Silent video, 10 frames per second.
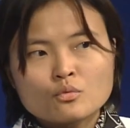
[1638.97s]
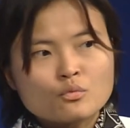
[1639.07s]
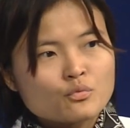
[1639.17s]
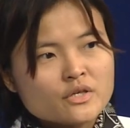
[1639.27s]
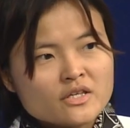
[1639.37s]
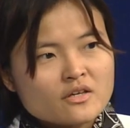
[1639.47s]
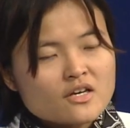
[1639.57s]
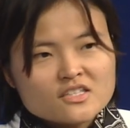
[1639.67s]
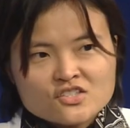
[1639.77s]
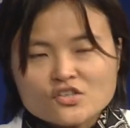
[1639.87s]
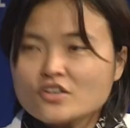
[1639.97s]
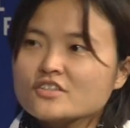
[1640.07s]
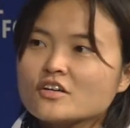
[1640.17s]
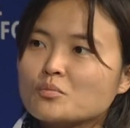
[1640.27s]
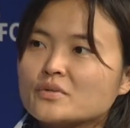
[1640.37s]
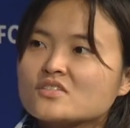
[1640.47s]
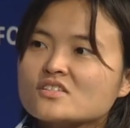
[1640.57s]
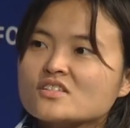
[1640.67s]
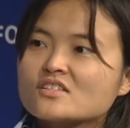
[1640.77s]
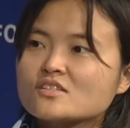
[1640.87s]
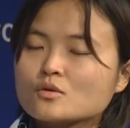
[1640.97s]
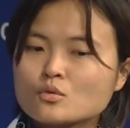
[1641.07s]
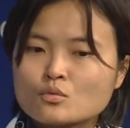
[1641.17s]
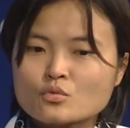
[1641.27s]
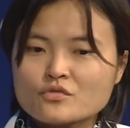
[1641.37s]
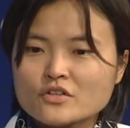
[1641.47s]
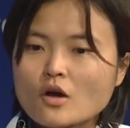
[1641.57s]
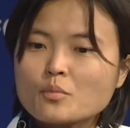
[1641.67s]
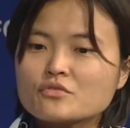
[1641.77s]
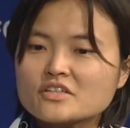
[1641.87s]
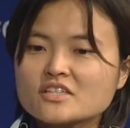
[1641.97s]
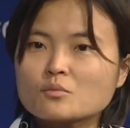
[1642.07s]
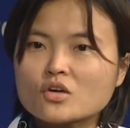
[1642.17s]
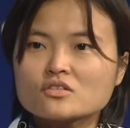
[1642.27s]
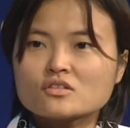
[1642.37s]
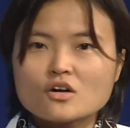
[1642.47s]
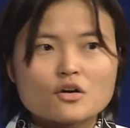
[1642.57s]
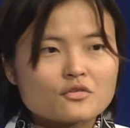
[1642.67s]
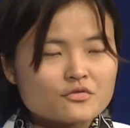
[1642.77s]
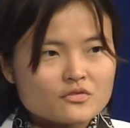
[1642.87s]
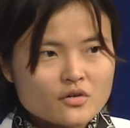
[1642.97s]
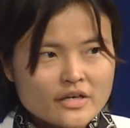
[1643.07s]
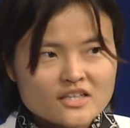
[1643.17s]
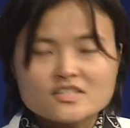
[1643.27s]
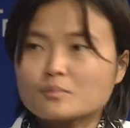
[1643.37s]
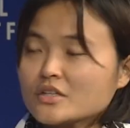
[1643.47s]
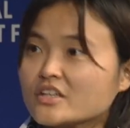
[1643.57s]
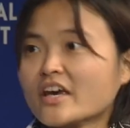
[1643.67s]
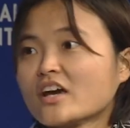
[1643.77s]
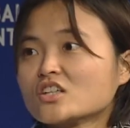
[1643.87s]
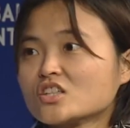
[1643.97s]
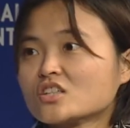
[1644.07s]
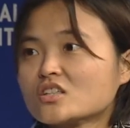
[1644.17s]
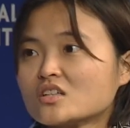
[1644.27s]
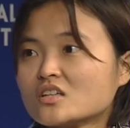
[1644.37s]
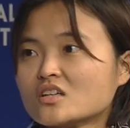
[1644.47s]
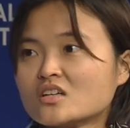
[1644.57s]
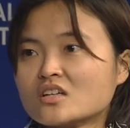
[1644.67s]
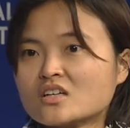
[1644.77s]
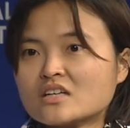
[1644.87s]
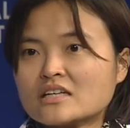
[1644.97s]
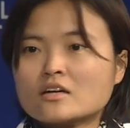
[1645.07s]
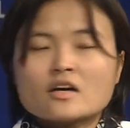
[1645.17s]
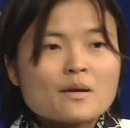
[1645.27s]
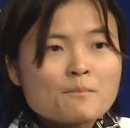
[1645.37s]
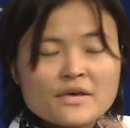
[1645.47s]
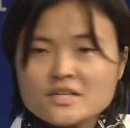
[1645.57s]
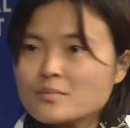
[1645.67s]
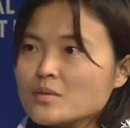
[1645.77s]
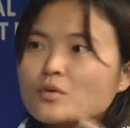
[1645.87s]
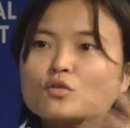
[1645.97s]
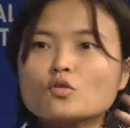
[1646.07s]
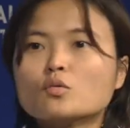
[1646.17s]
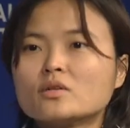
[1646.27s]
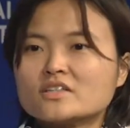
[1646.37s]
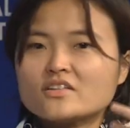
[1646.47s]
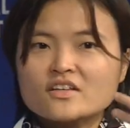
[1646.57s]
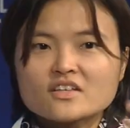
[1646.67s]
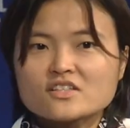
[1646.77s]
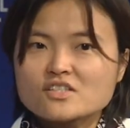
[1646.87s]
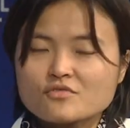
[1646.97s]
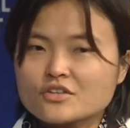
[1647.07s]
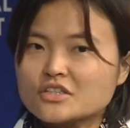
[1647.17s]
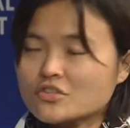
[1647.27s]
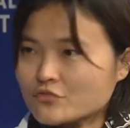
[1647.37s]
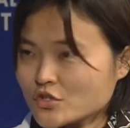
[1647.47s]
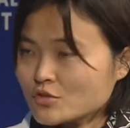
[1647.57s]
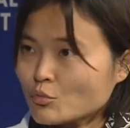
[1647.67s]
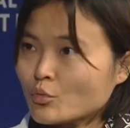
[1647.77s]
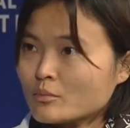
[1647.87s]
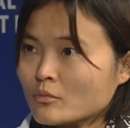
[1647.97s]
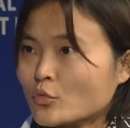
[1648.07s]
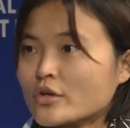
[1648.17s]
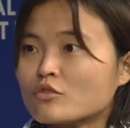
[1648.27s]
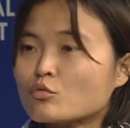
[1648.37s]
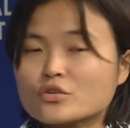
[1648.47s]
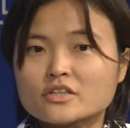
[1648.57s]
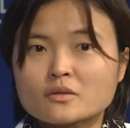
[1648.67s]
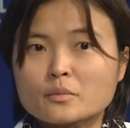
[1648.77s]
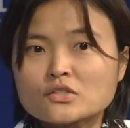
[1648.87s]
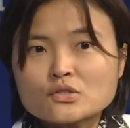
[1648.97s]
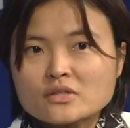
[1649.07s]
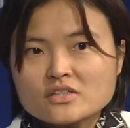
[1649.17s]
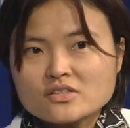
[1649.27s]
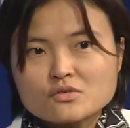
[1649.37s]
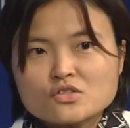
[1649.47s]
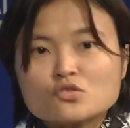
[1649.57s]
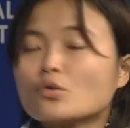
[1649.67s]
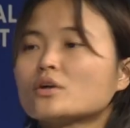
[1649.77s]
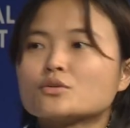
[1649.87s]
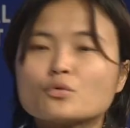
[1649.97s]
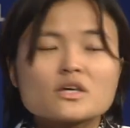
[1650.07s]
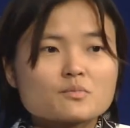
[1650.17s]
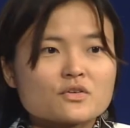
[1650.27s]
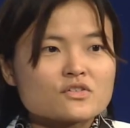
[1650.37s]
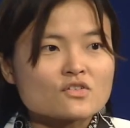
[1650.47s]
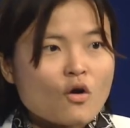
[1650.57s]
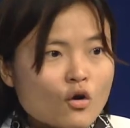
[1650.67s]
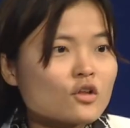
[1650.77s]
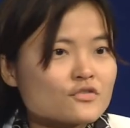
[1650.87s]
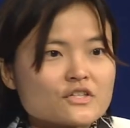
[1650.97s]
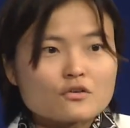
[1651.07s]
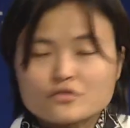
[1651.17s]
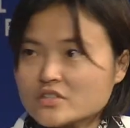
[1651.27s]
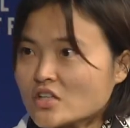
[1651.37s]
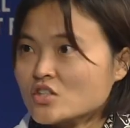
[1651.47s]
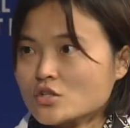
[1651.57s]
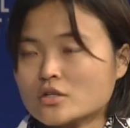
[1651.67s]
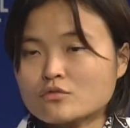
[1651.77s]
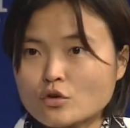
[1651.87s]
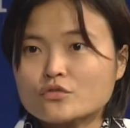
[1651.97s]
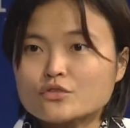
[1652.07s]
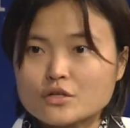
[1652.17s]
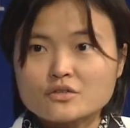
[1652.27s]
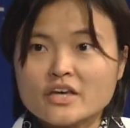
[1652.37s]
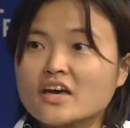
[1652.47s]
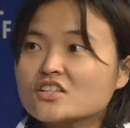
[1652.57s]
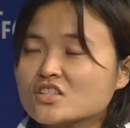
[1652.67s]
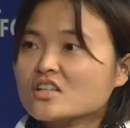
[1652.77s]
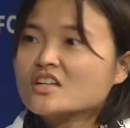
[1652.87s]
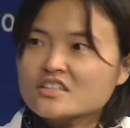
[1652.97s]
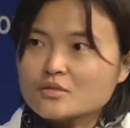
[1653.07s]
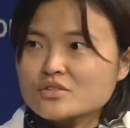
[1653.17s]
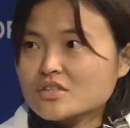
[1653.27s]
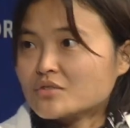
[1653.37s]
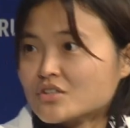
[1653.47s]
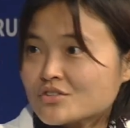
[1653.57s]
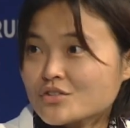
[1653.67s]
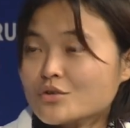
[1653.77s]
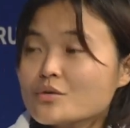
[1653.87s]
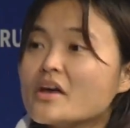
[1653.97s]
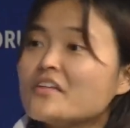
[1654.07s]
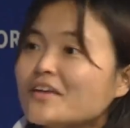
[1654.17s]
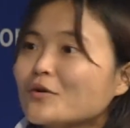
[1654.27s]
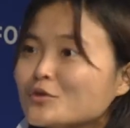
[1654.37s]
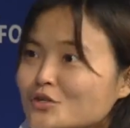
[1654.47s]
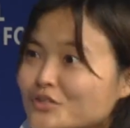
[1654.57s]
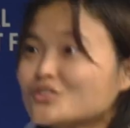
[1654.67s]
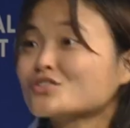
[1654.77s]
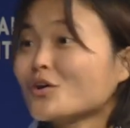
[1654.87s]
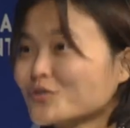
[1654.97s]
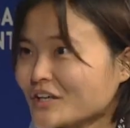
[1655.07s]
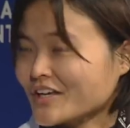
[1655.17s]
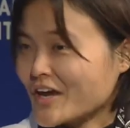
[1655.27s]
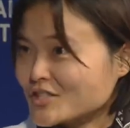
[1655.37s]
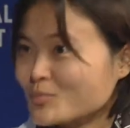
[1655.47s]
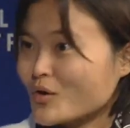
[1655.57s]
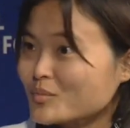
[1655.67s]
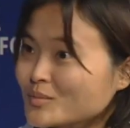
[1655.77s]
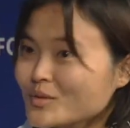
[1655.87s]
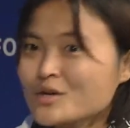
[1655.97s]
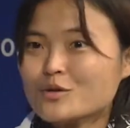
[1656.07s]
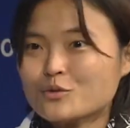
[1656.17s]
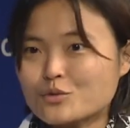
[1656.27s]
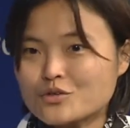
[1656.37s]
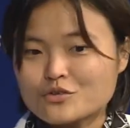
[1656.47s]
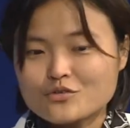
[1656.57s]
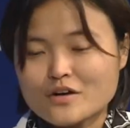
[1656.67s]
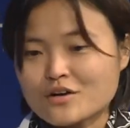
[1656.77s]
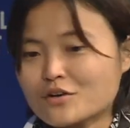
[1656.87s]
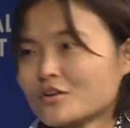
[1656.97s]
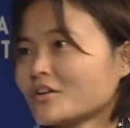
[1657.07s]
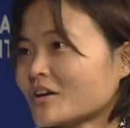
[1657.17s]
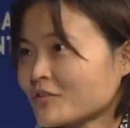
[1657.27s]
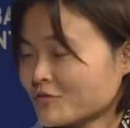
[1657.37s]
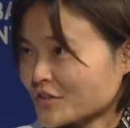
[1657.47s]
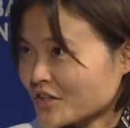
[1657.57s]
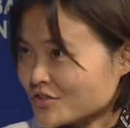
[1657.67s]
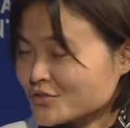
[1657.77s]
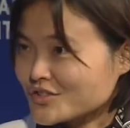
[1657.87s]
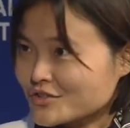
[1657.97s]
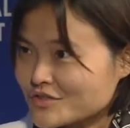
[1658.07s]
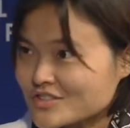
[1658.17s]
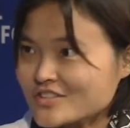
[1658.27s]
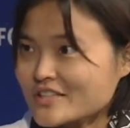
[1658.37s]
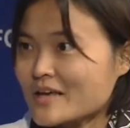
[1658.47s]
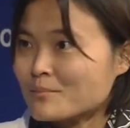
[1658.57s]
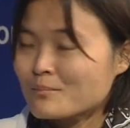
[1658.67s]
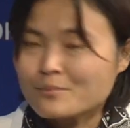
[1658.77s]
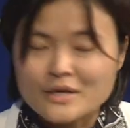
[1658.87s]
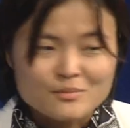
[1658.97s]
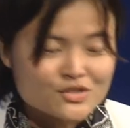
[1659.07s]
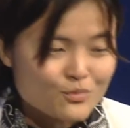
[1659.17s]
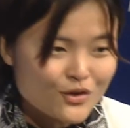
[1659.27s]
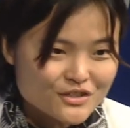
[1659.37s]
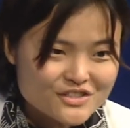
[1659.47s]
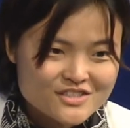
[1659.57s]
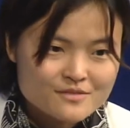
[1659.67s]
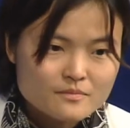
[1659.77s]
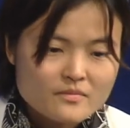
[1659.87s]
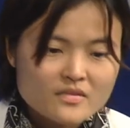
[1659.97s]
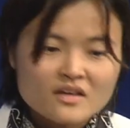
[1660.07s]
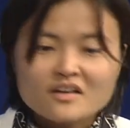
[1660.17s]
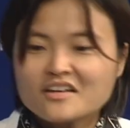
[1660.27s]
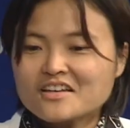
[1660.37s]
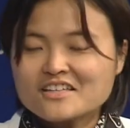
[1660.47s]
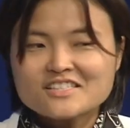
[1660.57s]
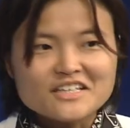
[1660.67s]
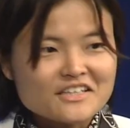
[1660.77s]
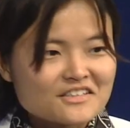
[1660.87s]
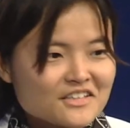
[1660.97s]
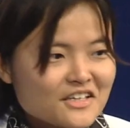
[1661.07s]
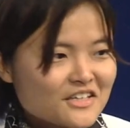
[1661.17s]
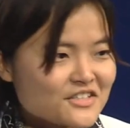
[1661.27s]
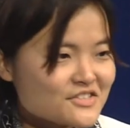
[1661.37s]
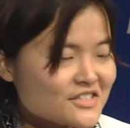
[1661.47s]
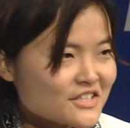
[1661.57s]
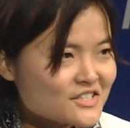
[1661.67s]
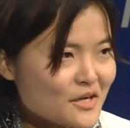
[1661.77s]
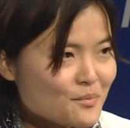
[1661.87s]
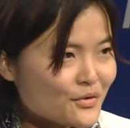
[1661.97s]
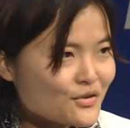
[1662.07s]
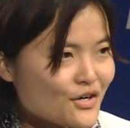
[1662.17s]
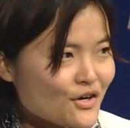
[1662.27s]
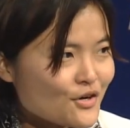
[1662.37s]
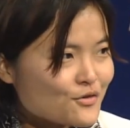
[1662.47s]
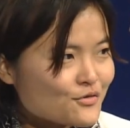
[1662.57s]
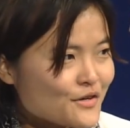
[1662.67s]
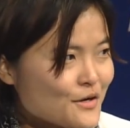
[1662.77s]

We started our business with an operating model of accepting cash. Many people globally think it's a very inefficient way of working, but to us there was no other way because all of Southeast Asia evolved around cash. That was 7 years ago, and now we're trying to solve that cash problem with our financial services and payments wallets. Secondly, there's an example of,